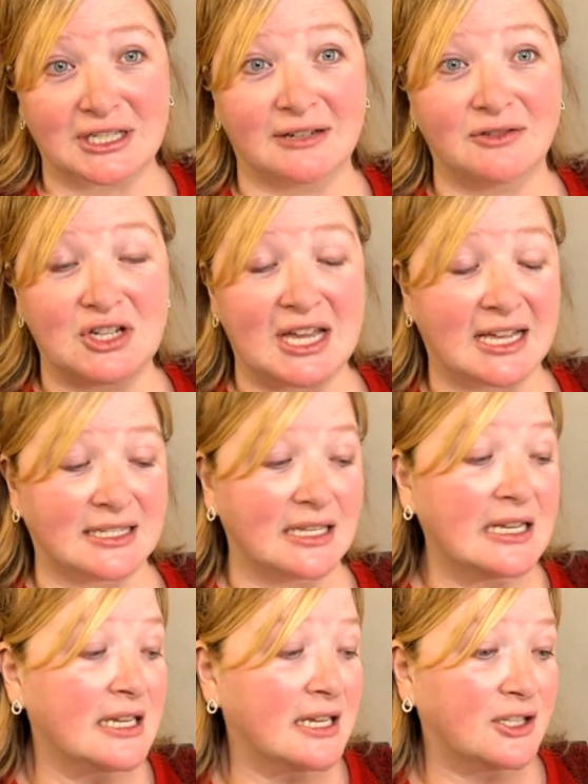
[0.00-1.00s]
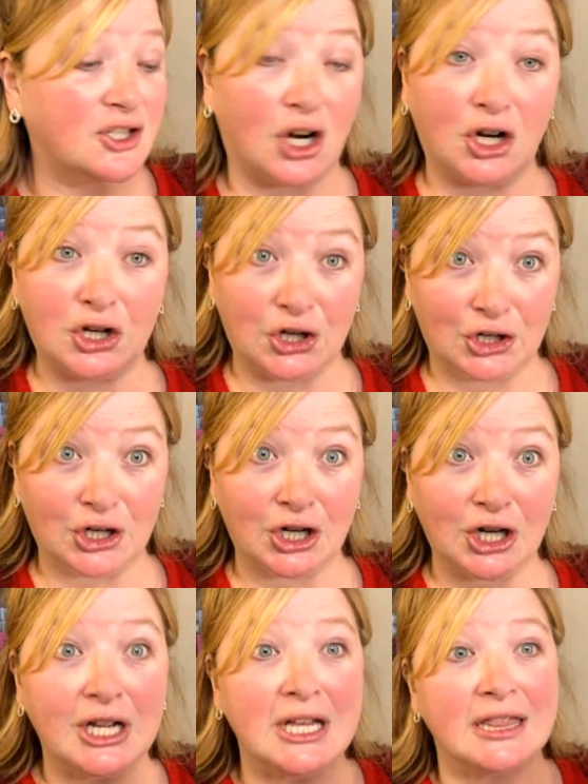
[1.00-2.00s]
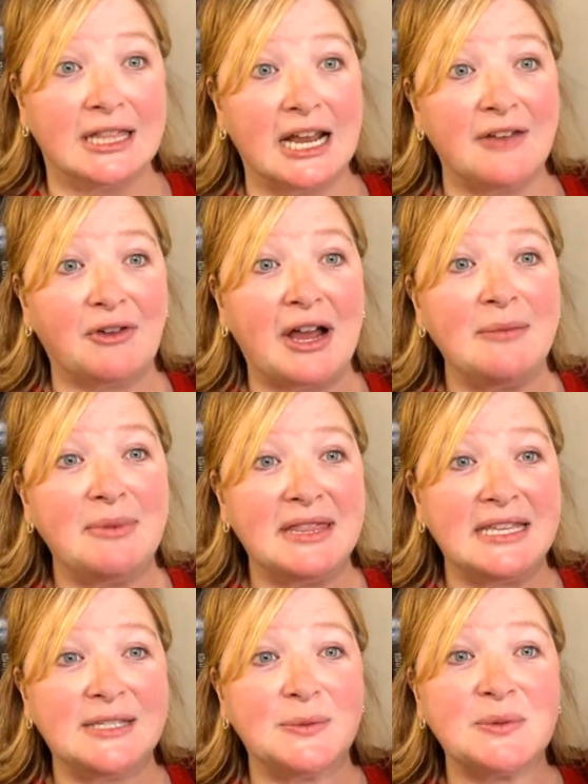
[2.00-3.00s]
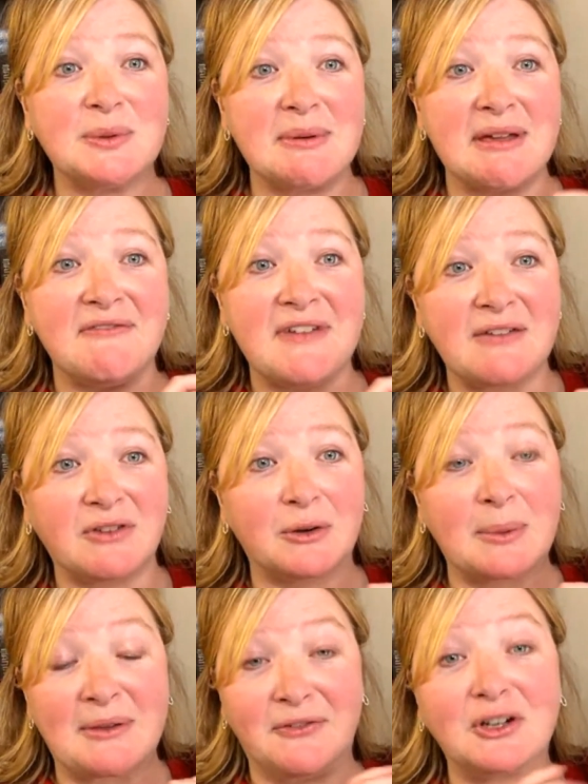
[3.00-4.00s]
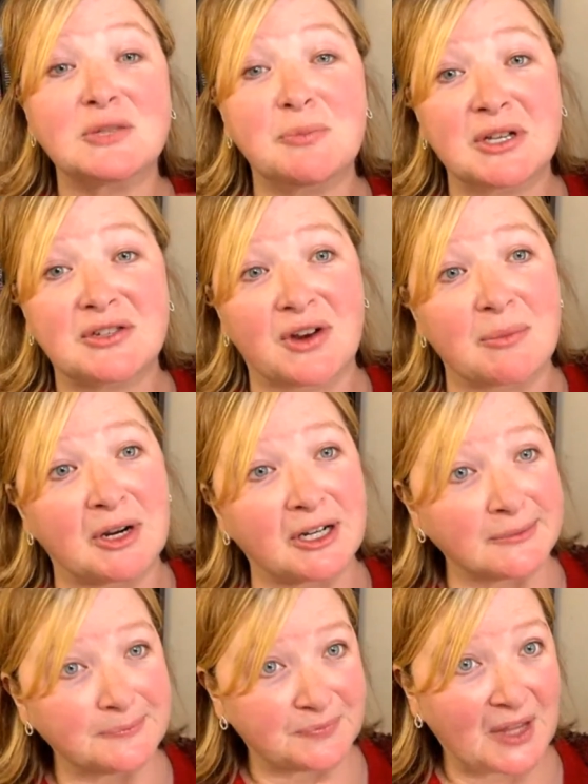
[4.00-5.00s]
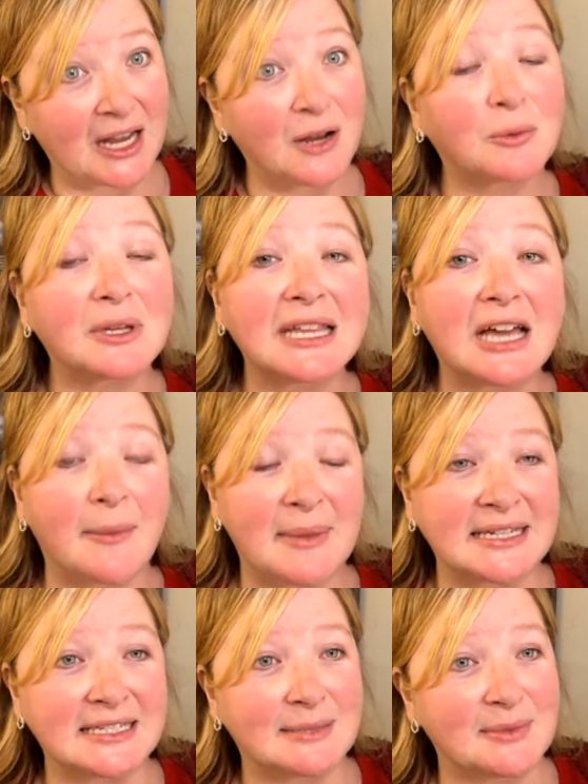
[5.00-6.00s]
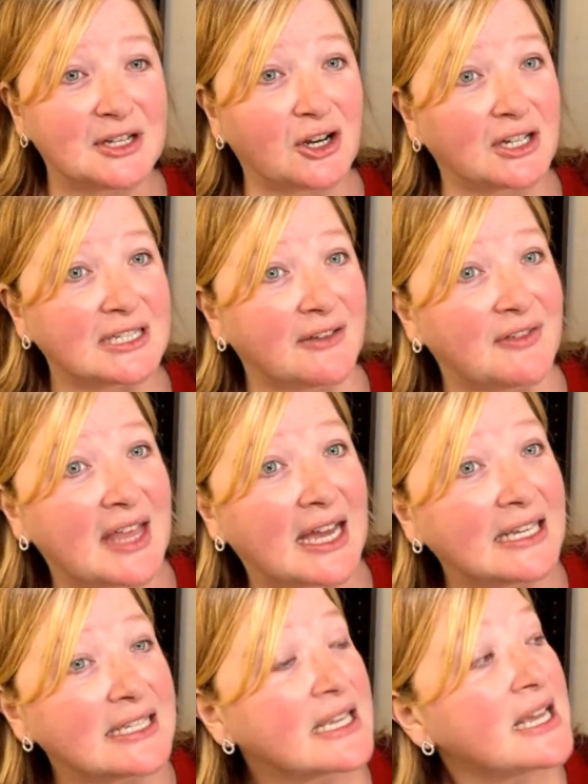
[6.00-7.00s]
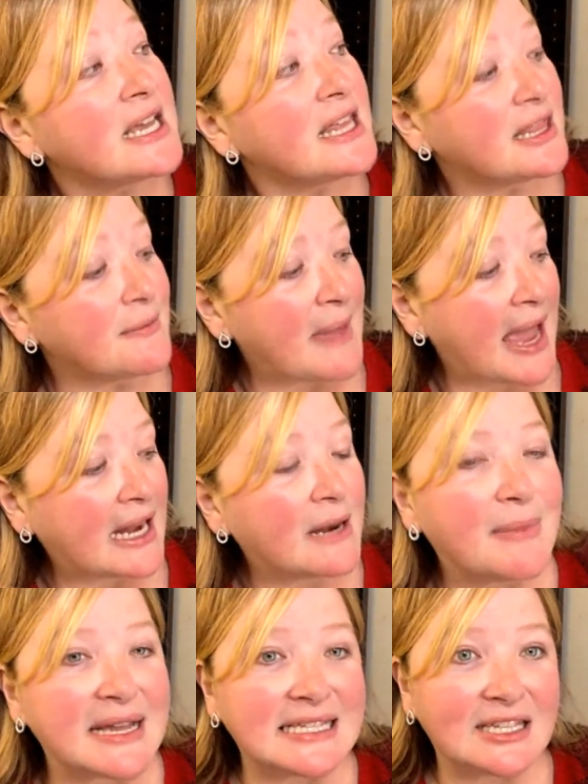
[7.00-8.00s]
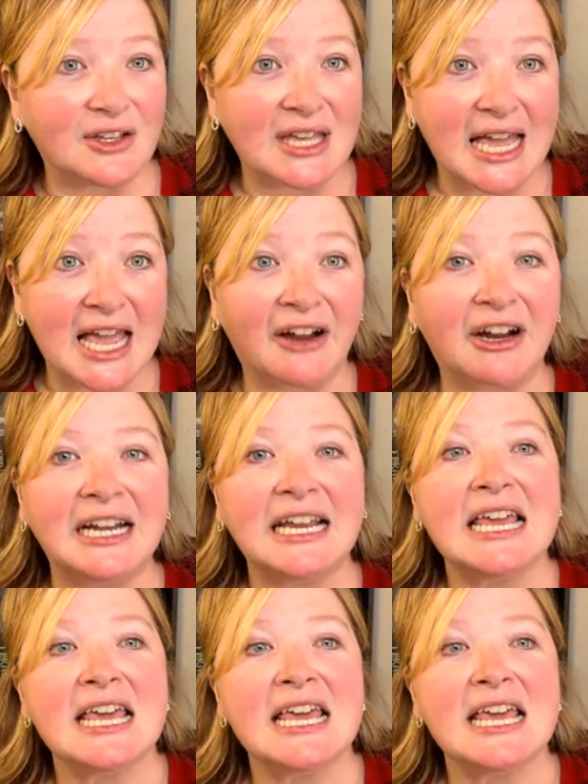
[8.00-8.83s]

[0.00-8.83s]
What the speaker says: stuff. She has darker that I've read, but this was one of my first books from her, and it really got me into some of the dark stuff, and that is The Maiden by Celia Aaron.